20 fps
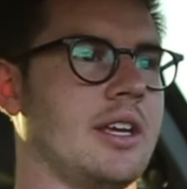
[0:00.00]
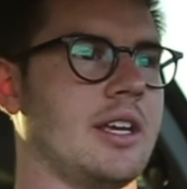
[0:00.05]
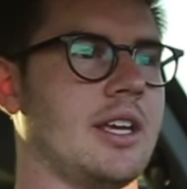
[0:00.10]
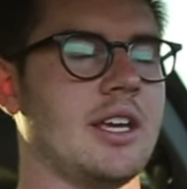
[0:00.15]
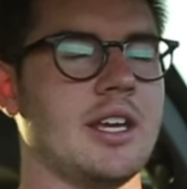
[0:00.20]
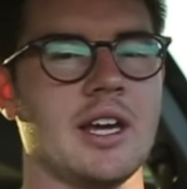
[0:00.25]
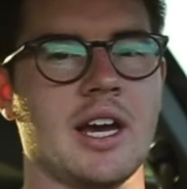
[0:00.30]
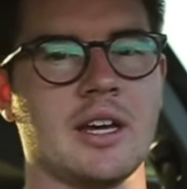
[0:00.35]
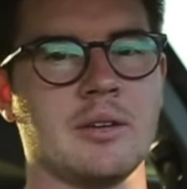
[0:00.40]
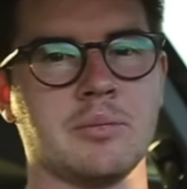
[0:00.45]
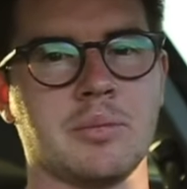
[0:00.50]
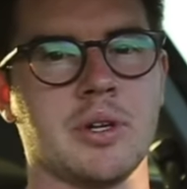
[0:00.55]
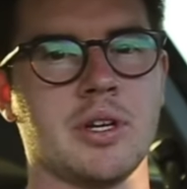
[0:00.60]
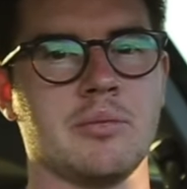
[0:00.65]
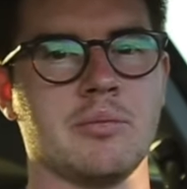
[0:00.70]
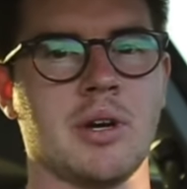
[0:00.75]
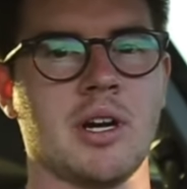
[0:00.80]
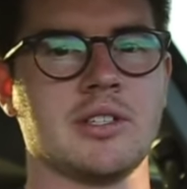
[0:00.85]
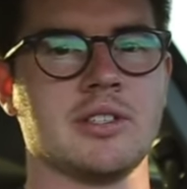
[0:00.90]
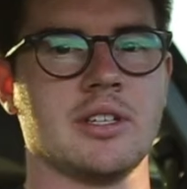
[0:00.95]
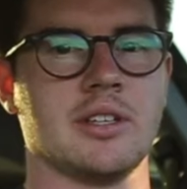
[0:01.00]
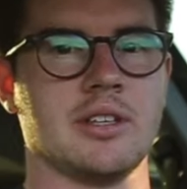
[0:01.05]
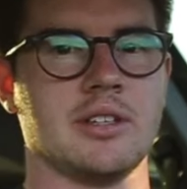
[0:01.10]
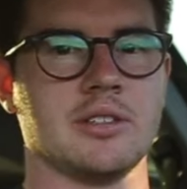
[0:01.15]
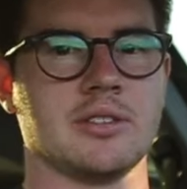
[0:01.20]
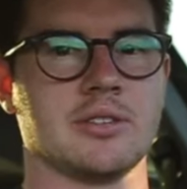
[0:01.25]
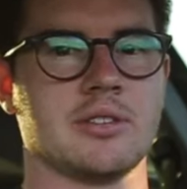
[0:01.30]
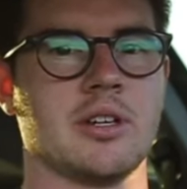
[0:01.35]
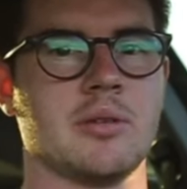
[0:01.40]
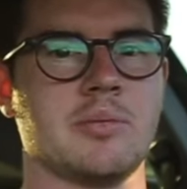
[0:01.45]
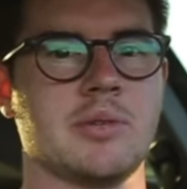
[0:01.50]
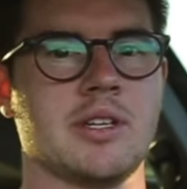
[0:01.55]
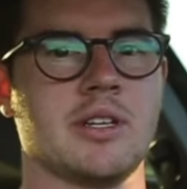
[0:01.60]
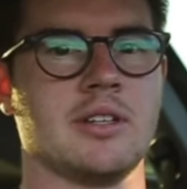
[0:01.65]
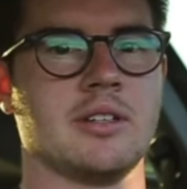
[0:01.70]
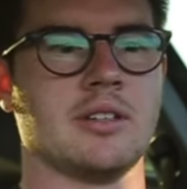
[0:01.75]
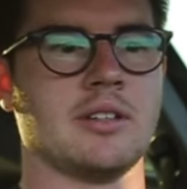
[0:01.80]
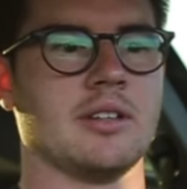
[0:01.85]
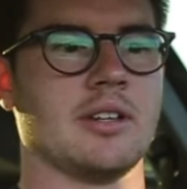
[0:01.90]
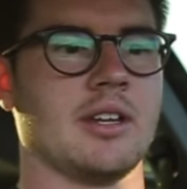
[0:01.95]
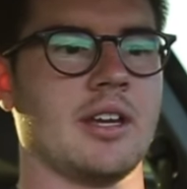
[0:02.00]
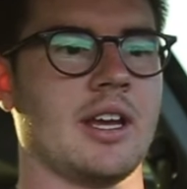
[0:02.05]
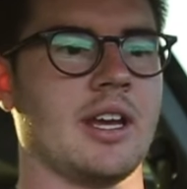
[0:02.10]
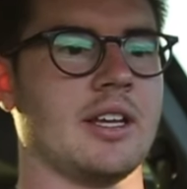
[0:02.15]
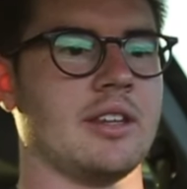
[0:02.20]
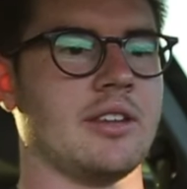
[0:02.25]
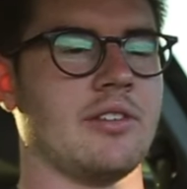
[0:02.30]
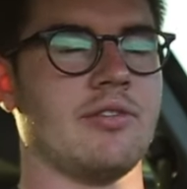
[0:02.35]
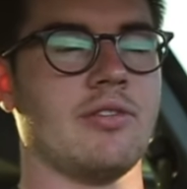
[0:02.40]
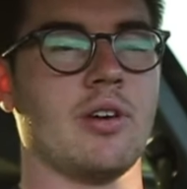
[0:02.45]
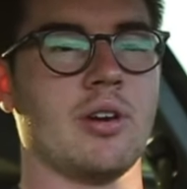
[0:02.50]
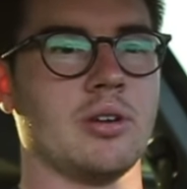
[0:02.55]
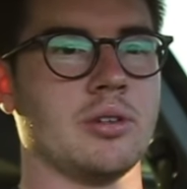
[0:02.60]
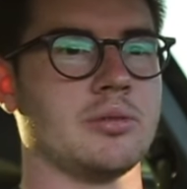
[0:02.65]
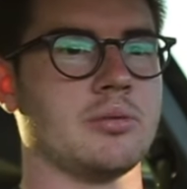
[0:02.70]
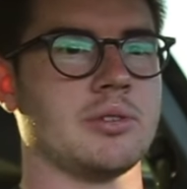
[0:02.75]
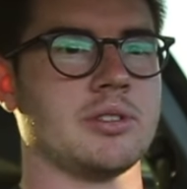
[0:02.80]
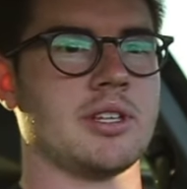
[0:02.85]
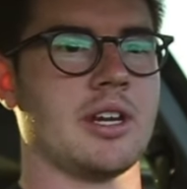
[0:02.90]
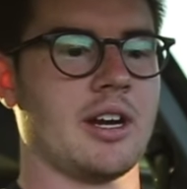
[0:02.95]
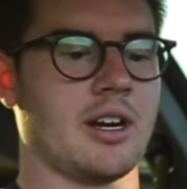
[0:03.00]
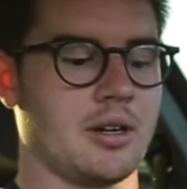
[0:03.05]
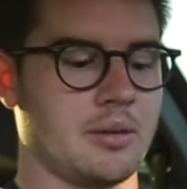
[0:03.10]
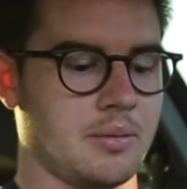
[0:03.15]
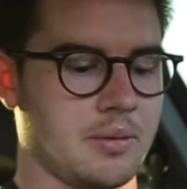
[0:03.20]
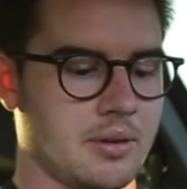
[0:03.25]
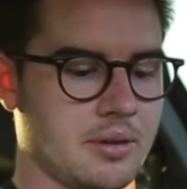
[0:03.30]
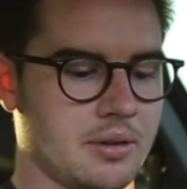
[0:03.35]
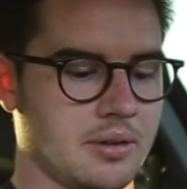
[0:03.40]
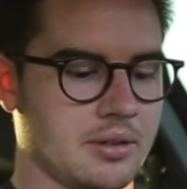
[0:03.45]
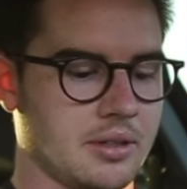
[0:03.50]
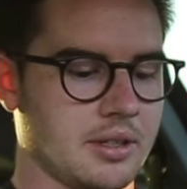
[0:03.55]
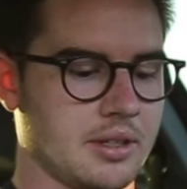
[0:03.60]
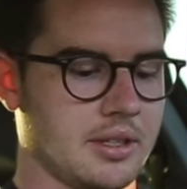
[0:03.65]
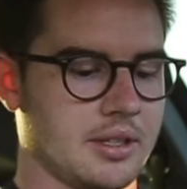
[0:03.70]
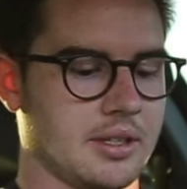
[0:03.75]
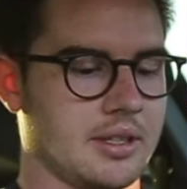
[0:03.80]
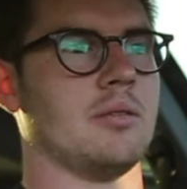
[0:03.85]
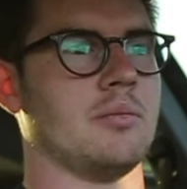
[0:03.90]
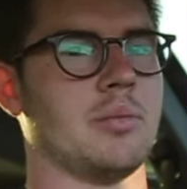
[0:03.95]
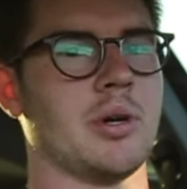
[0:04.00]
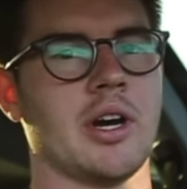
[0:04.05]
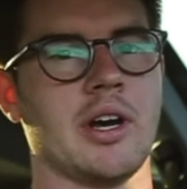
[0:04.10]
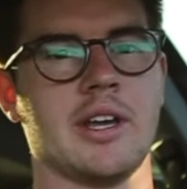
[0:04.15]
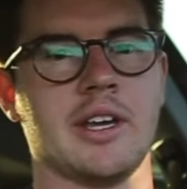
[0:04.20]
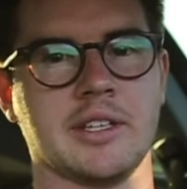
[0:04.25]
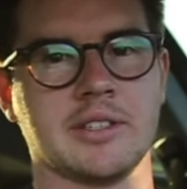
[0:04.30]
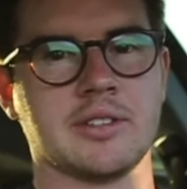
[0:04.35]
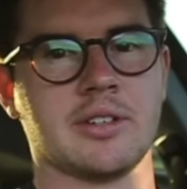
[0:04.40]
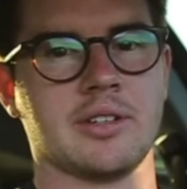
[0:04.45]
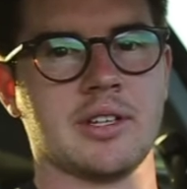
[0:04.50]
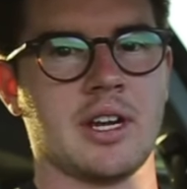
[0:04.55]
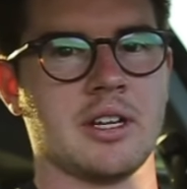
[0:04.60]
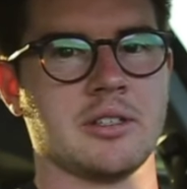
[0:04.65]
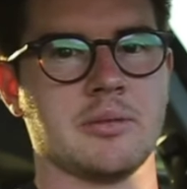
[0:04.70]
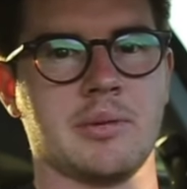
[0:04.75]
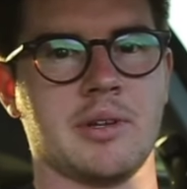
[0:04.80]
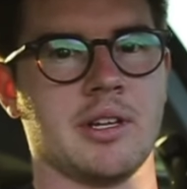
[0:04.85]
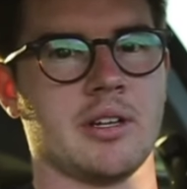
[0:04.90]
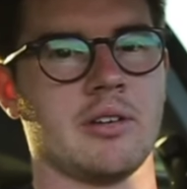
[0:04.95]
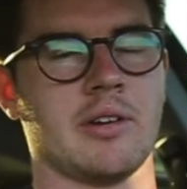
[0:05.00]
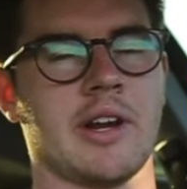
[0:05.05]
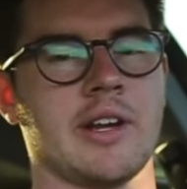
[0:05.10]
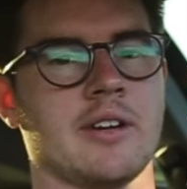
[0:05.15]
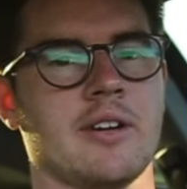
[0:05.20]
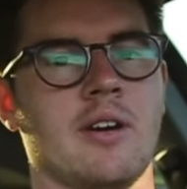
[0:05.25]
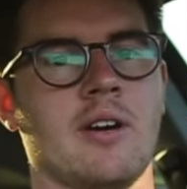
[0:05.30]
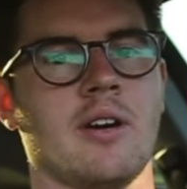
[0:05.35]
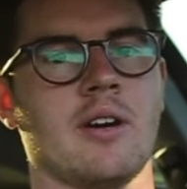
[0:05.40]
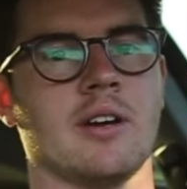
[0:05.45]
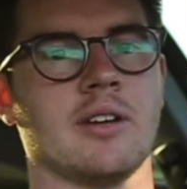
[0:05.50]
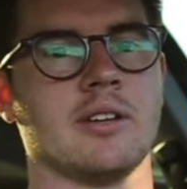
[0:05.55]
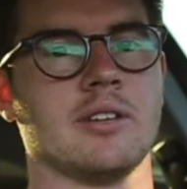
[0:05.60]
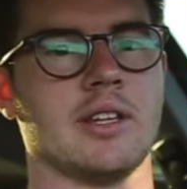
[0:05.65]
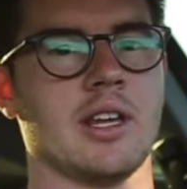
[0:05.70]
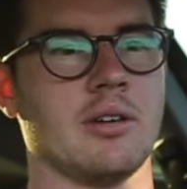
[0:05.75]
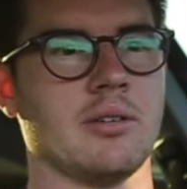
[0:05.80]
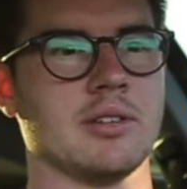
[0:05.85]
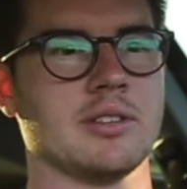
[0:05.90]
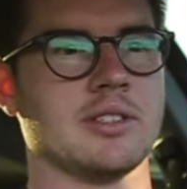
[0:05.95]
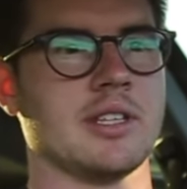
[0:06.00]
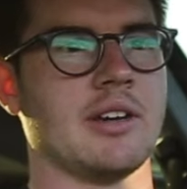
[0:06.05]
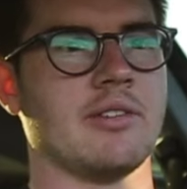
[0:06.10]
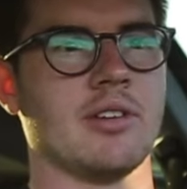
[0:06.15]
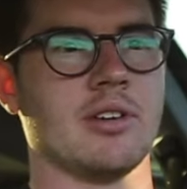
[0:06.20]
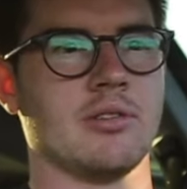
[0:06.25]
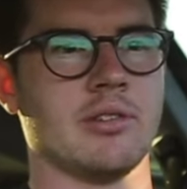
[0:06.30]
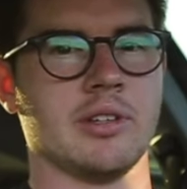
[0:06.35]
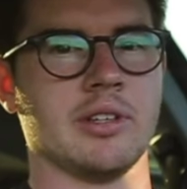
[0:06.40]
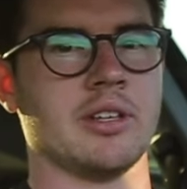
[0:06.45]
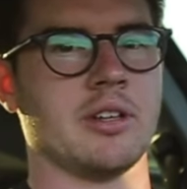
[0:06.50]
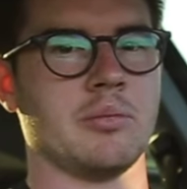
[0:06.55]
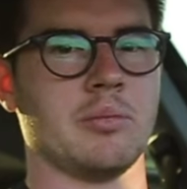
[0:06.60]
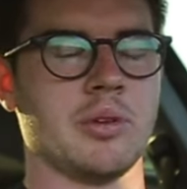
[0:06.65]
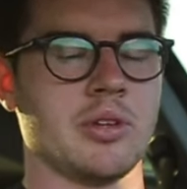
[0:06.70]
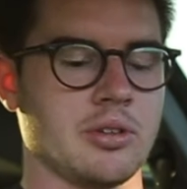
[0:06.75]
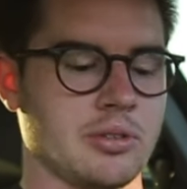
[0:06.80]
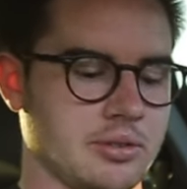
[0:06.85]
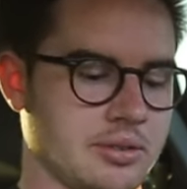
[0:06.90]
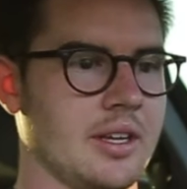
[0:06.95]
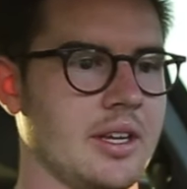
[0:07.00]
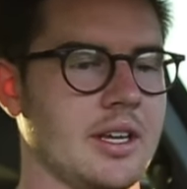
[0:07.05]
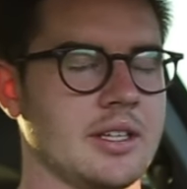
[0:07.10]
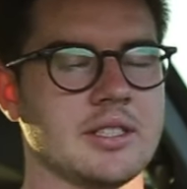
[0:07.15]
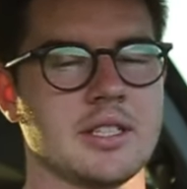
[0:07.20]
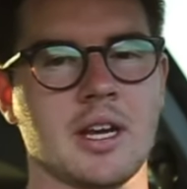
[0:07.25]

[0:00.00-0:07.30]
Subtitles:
He hadn't put much in the description, and the photos were terrible, but it turned out to be a great car that was never really abused.